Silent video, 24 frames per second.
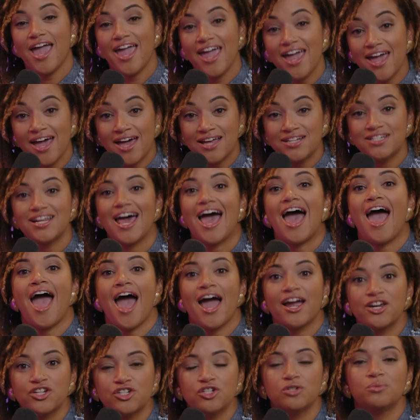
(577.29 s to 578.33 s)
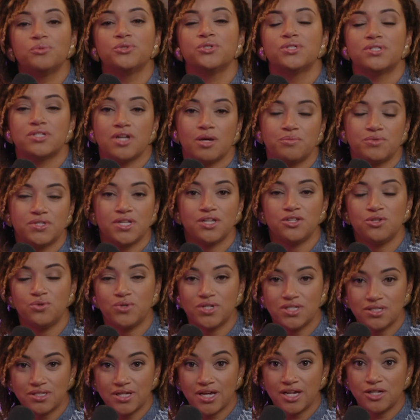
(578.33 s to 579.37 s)
and actionable steps that
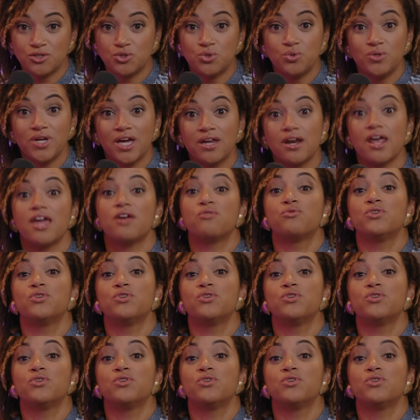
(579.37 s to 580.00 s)
you can take to get